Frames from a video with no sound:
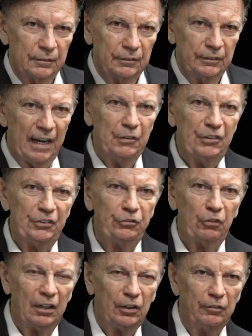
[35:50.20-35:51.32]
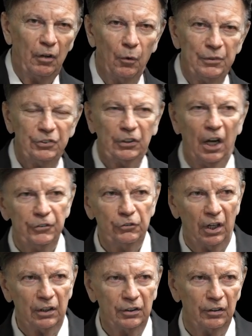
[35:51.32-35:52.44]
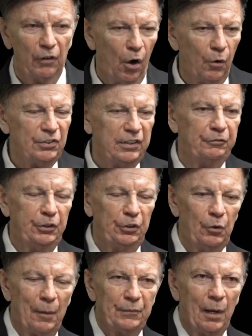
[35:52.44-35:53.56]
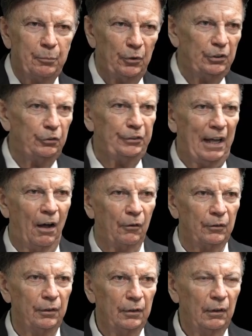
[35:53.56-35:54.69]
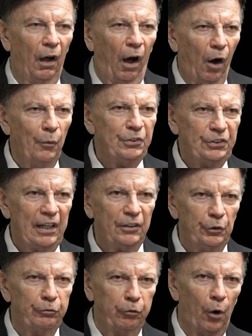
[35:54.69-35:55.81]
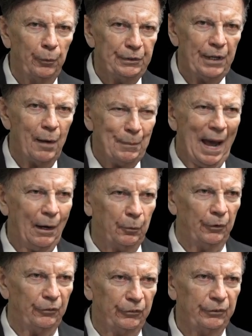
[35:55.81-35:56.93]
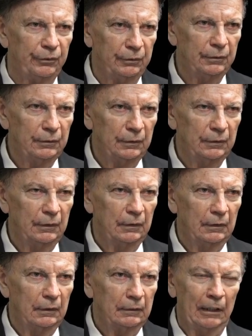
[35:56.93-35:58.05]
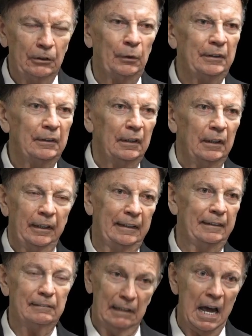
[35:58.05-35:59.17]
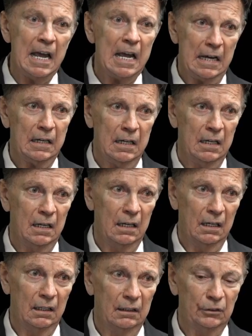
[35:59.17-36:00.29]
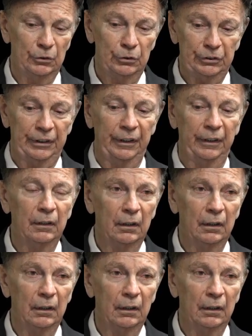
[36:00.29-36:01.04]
Never destructive, always constructive, always lifting you up, not putting you down, always taking you forward, not backwards. That's what he's like, you see.